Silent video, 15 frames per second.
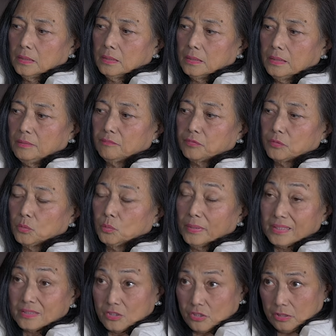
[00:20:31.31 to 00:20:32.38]

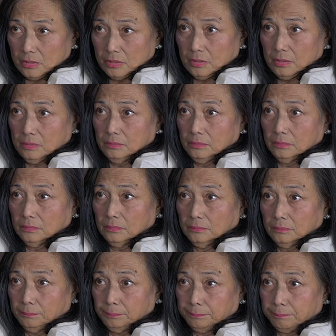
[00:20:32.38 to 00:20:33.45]
influential
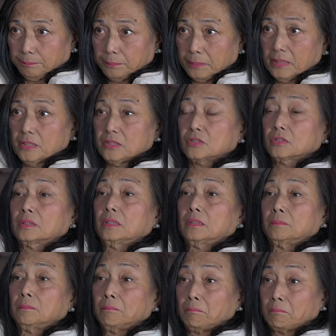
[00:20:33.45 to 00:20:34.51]
person
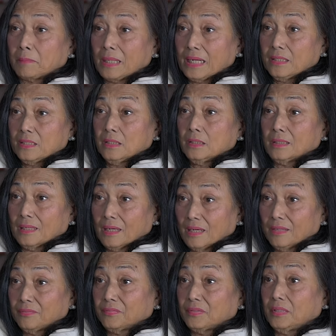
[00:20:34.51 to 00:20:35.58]
in my
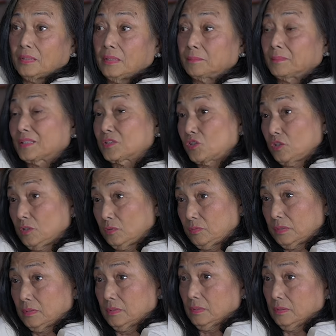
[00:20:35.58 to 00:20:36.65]
life and my
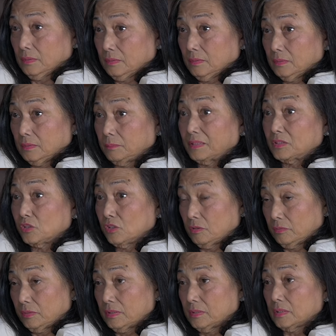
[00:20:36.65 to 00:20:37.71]
children's,
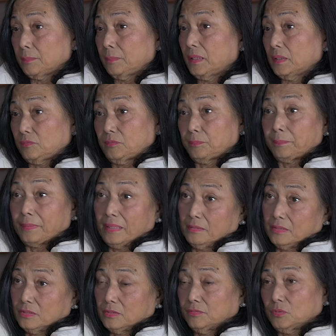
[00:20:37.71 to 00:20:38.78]
apart from
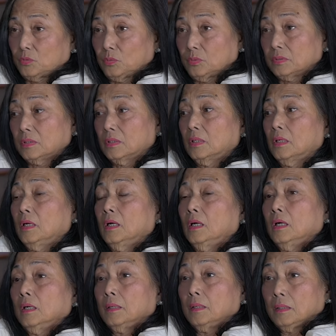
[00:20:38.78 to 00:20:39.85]
parents, of course,
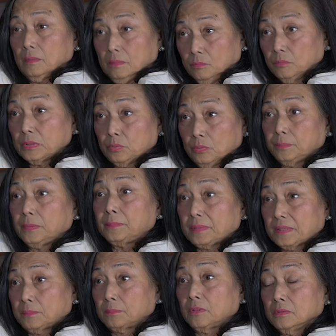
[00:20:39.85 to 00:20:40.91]
it would be
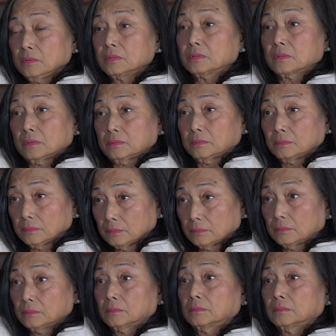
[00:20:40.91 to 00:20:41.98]
Miss Morrison,
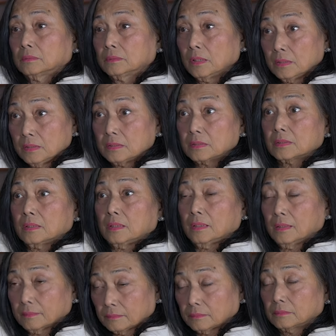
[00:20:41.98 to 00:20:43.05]

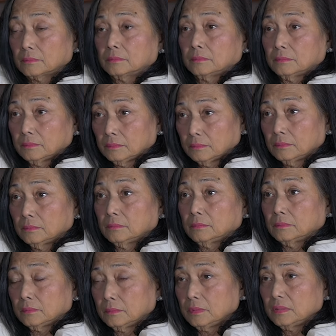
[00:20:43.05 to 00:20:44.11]
honestly.
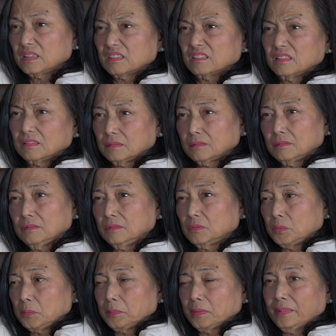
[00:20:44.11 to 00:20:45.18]
And I said, you
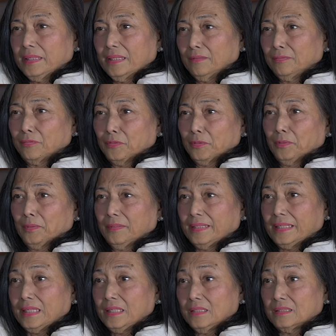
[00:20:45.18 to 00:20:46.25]
know, we were here for
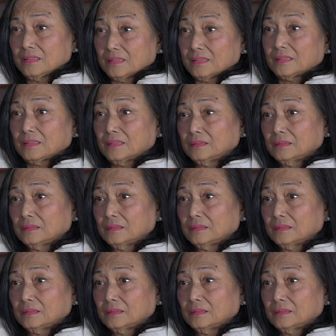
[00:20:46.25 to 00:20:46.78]
years.